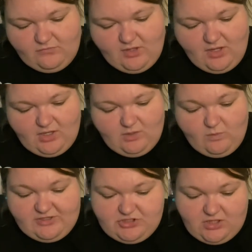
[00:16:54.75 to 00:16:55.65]
uh, white
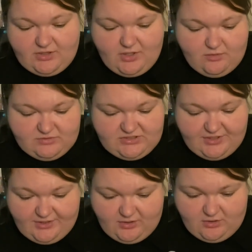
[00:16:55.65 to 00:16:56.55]
chocolate oat
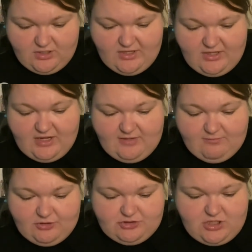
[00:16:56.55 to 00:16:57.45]
cereal, and
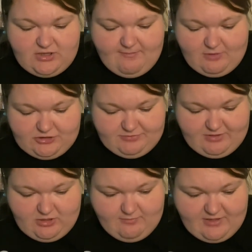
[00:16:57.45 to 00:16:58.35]
milk chocolate
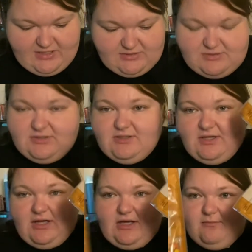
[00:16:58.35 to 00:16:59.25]
marshmallow bites.
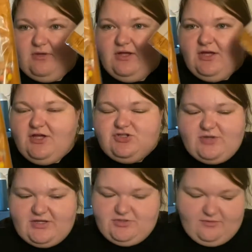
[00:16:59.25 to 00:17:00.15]
Um, so I
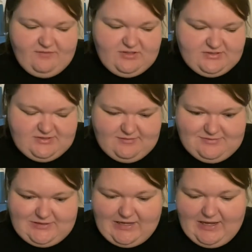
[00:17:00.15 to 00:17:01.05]
got two of these because I was
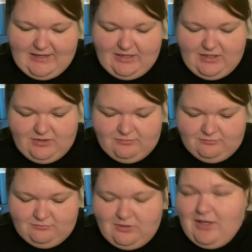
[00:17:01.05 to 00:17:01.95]
like, I,
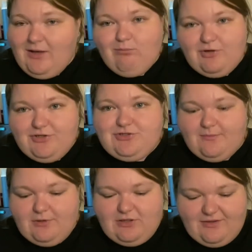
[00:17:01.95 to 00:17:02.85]
I'm pretty sure I'm
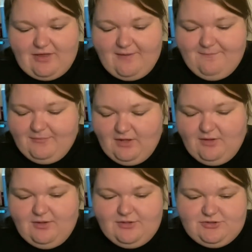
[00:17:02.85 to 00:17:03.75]
going to like that.
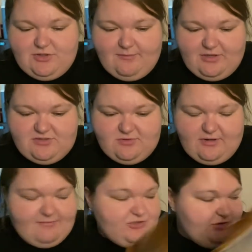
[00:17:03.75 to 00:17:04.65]
So I might as well
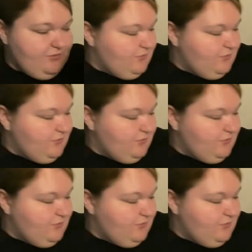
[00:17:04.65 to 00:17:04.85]
grab two